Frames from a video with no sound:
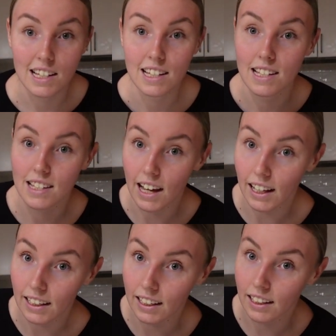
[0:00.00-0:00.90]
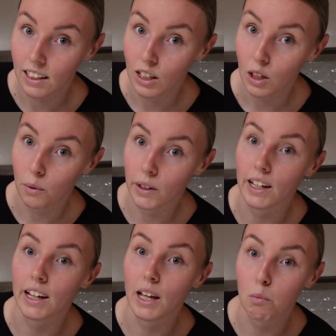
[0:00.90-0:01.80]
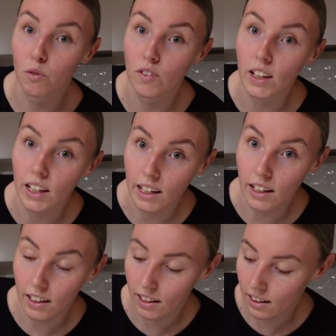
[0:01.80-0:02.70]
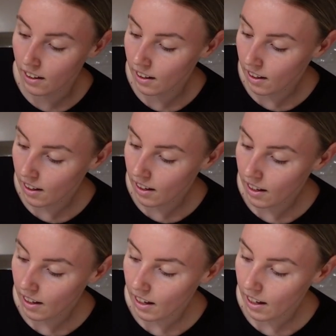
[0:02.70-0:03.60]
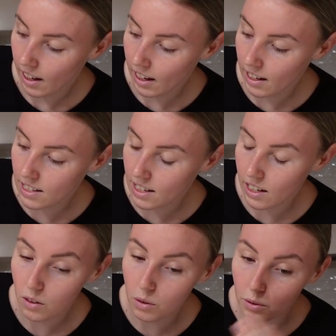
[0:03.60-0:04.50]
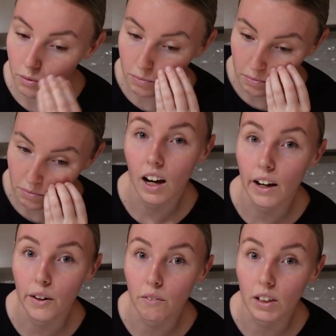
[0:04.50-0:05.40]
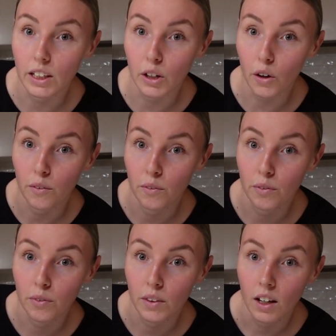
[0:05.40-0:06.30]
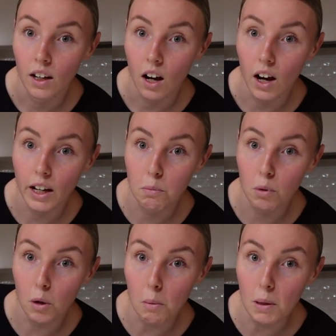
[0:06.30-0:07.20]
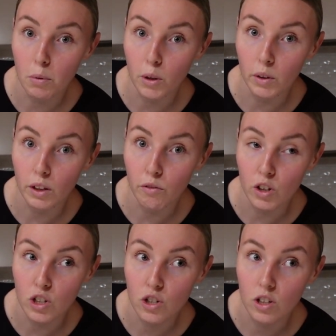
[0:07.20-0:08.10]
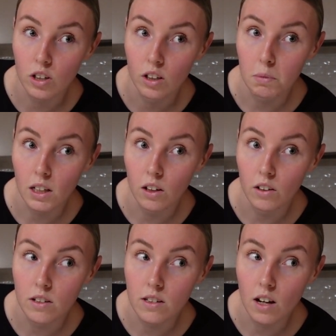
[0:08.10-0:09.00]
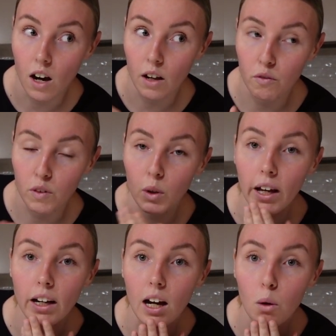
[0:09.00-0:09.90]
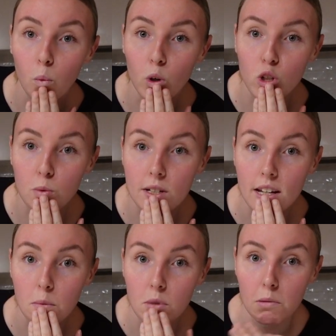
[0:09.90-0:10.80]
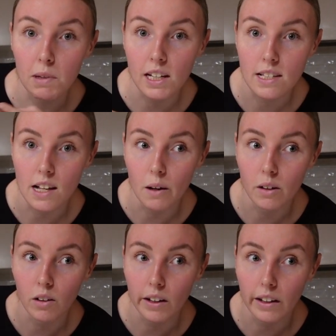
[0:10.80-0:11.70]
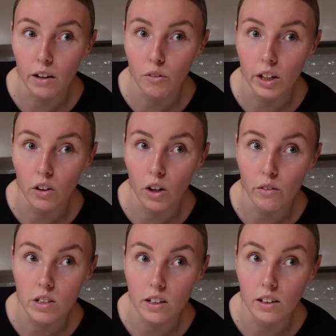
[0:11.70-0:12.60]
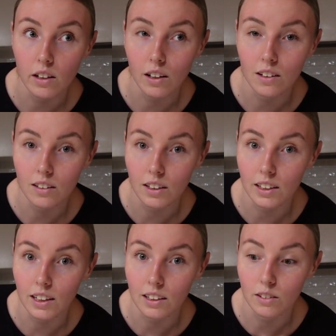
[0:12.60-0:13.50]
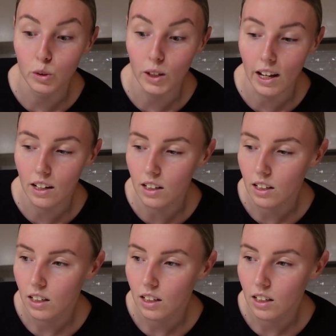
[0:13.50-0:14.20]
Sally, we're gonna keep feeding until, I don't really know. I could probably put her in the fridge because I feel like I want to attempt to make a sourdough like every day or every second day until I get good at it.